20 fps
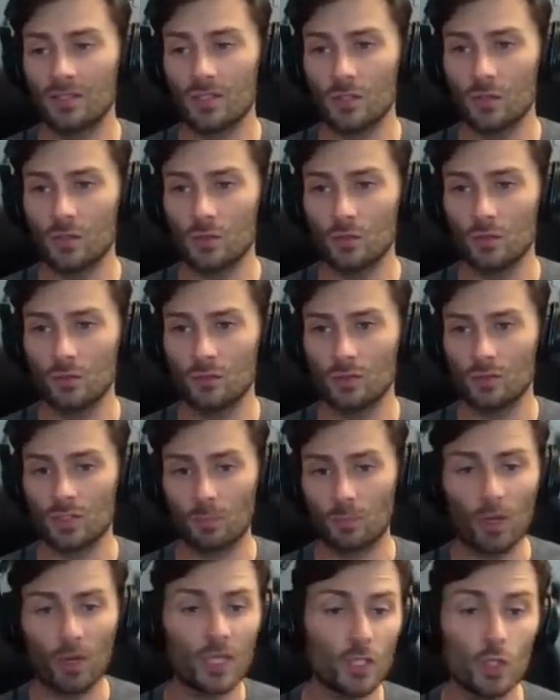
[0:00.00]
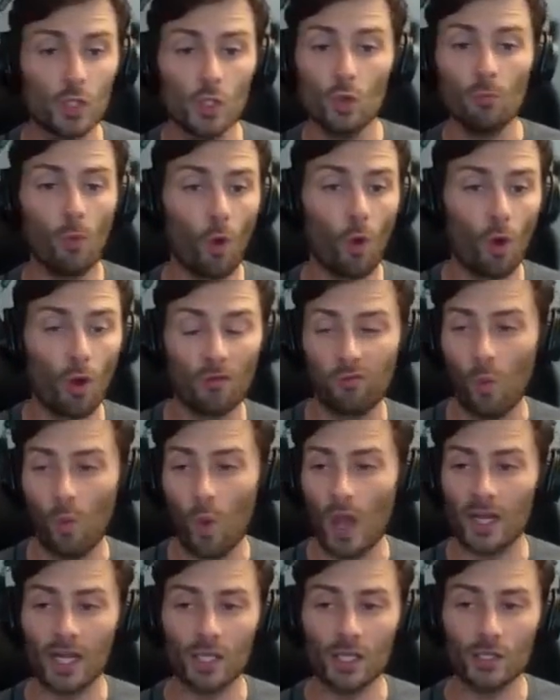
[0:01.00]
To bring you more of
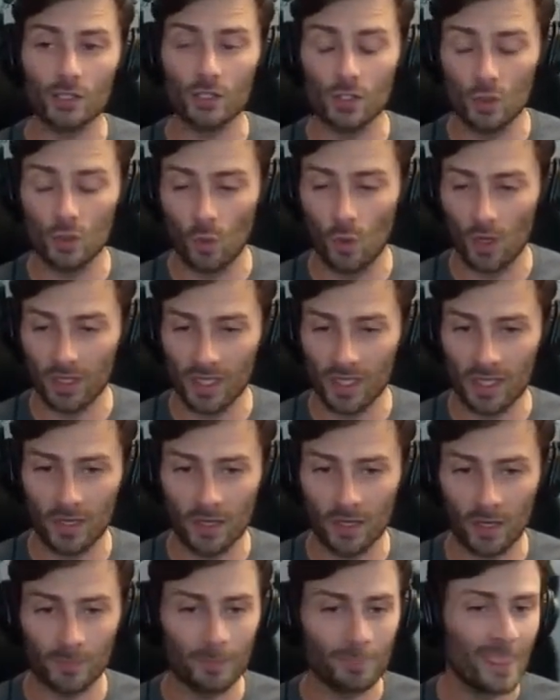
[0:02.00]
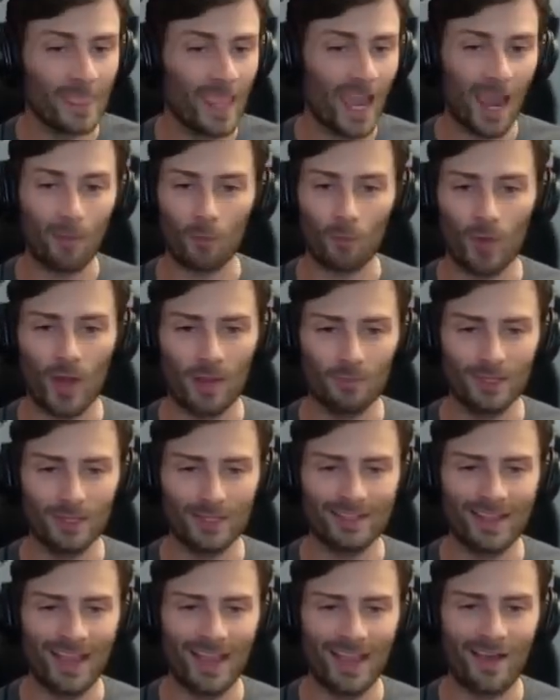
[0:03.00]
what you want to hear. I'm
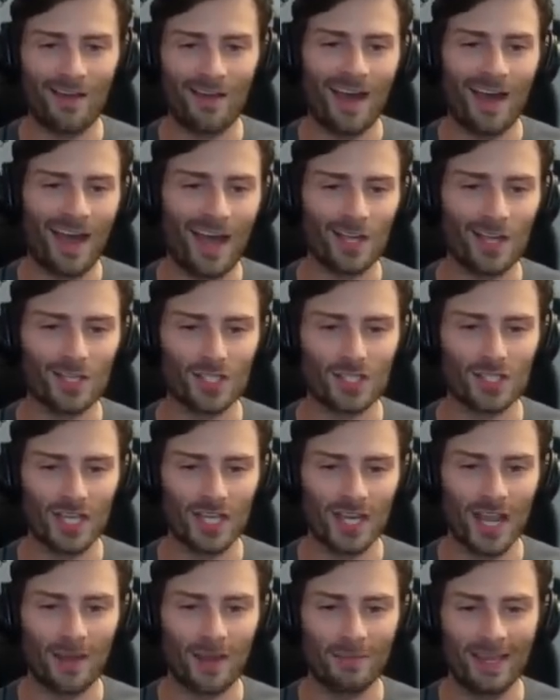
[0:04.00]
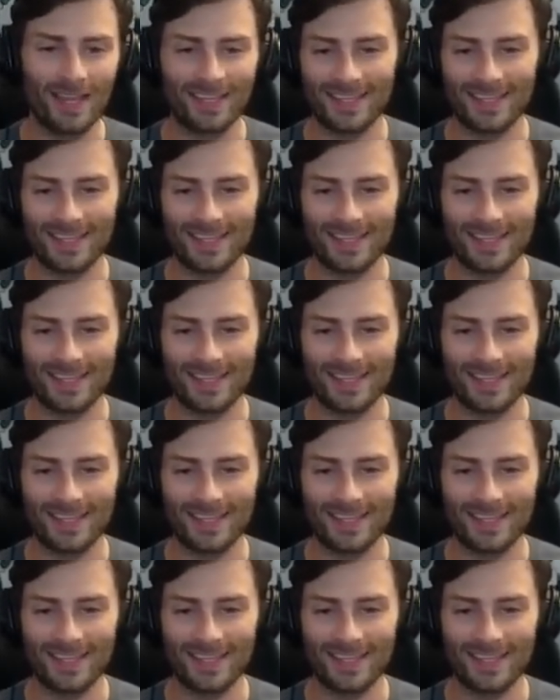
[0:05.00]
rambling now. I'll shut up.